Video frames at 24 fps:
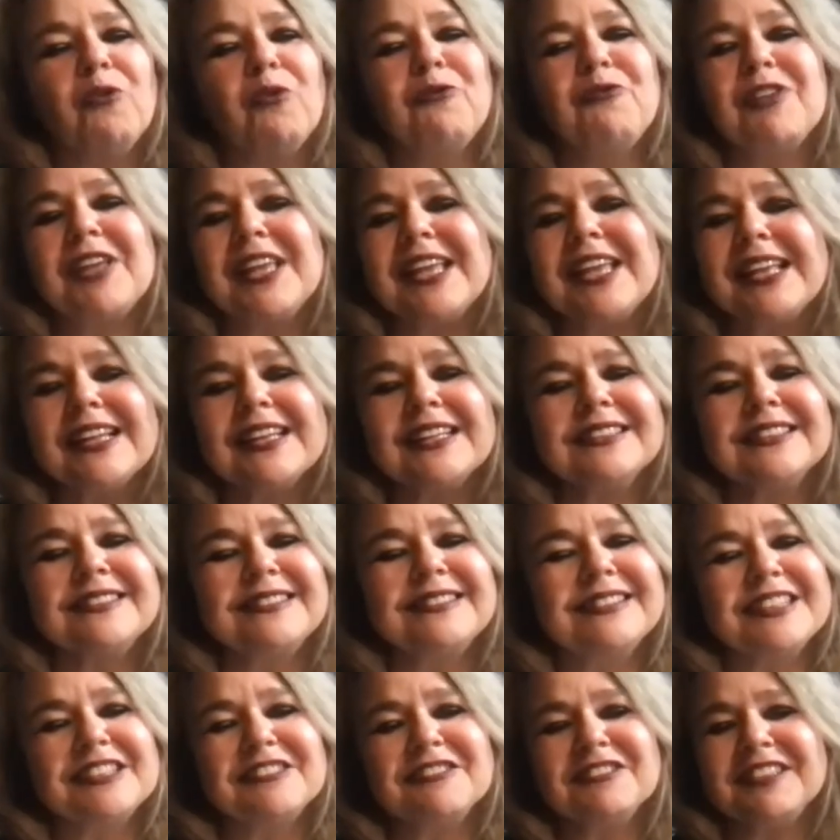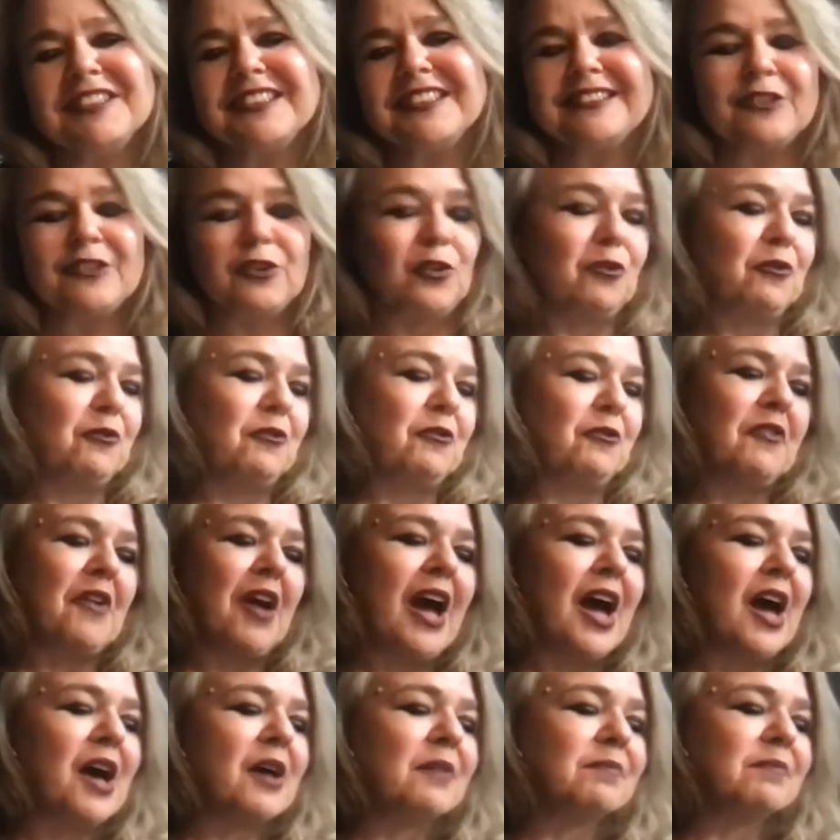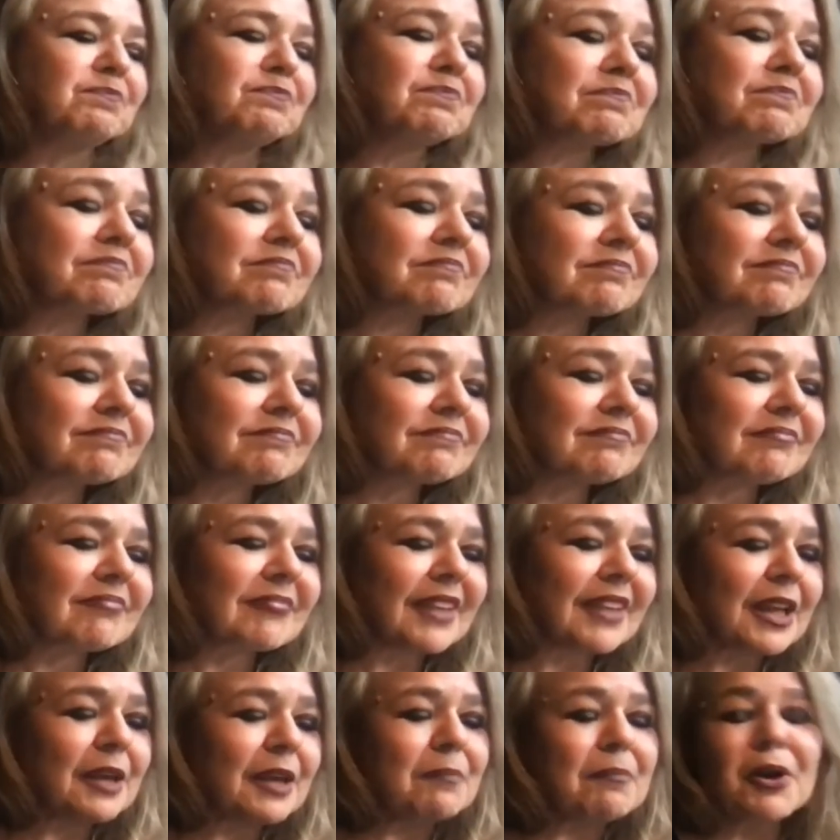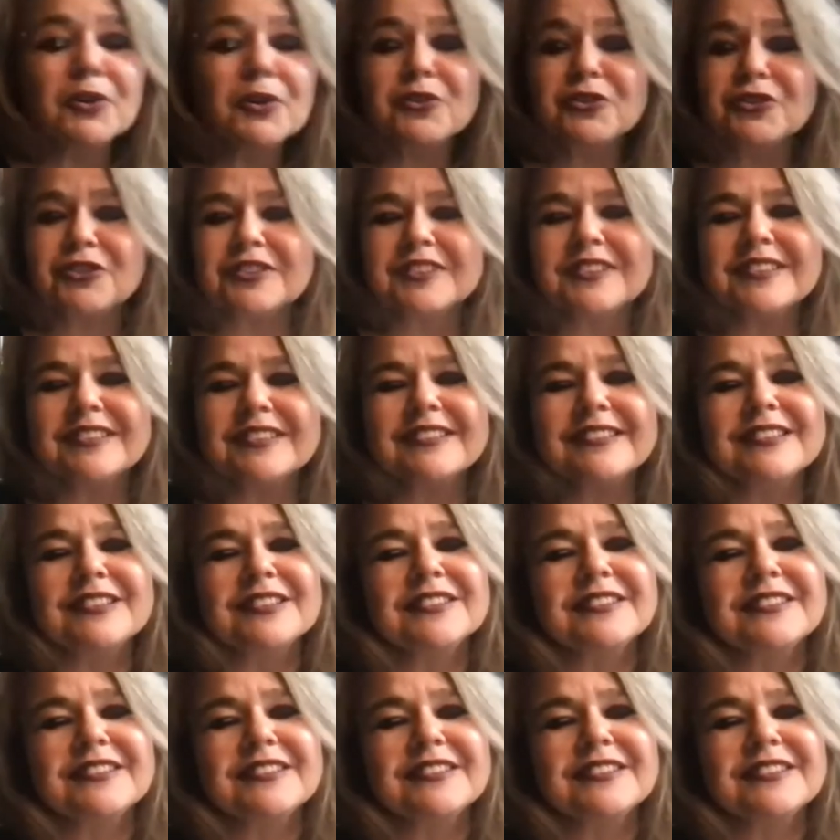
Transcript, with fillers: feel a series of um, emotions, to